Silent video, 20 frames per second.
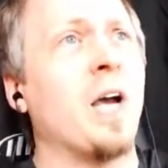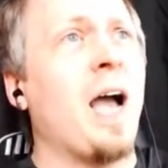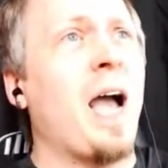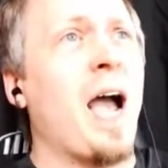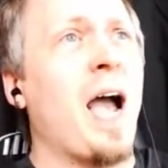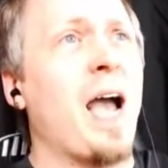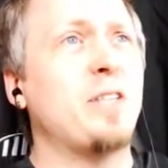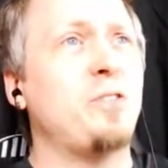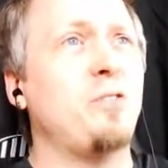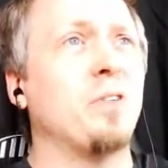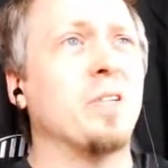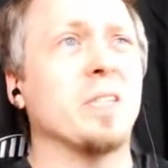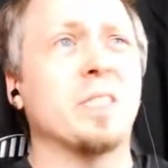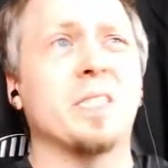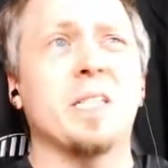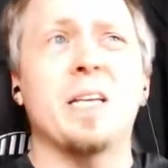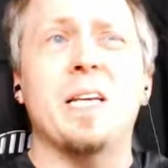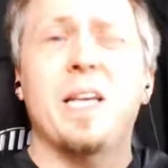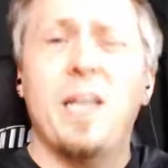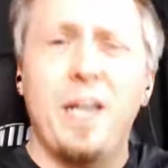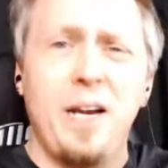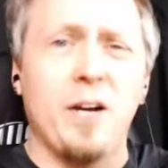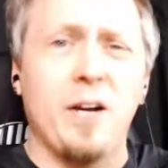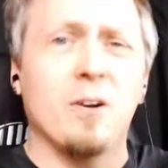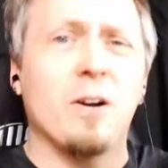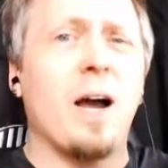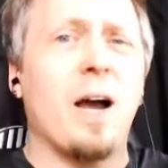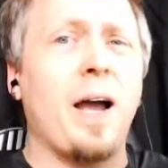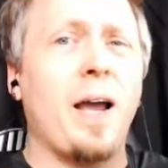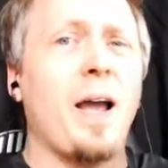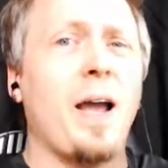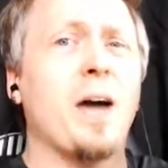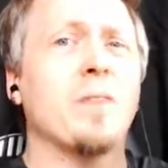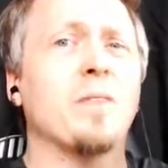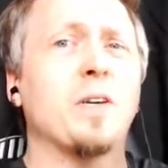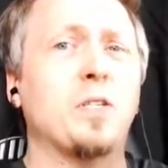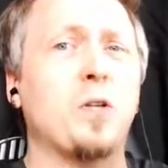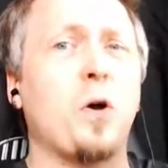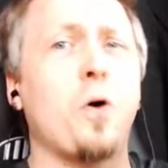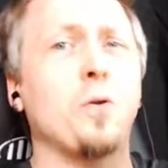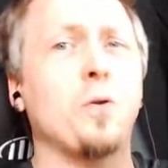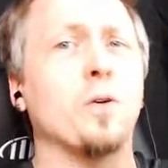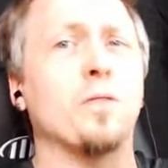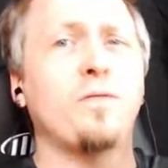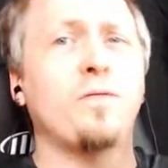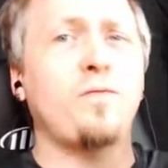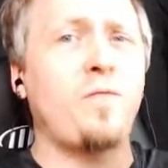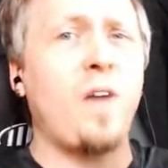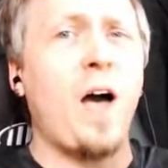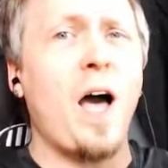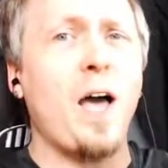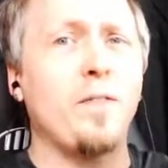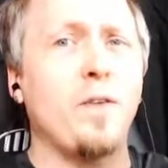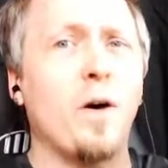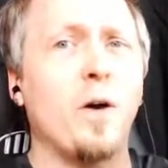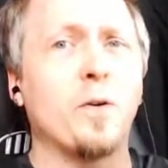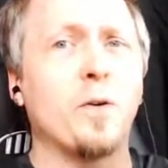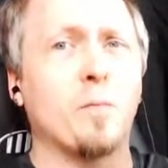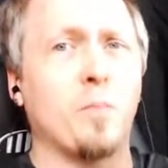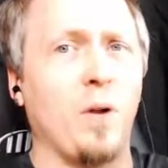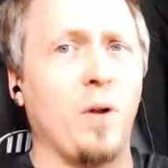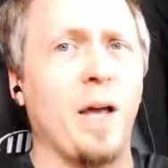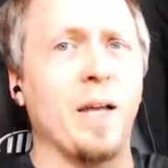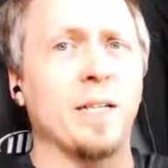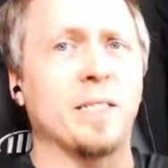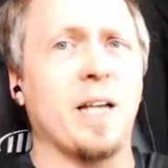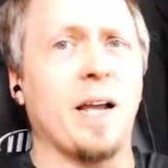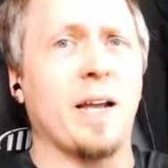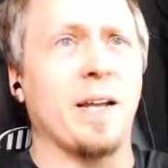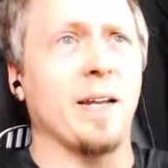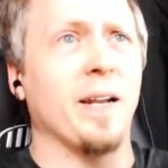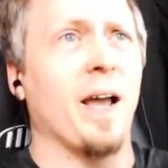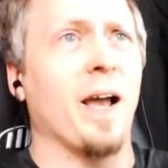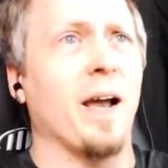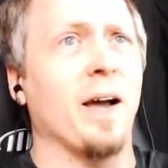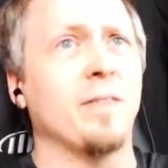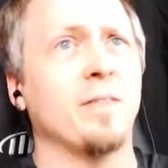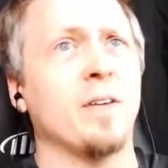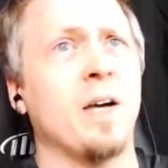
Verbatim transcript: As you can see here, I have a total of 500 planks I can have.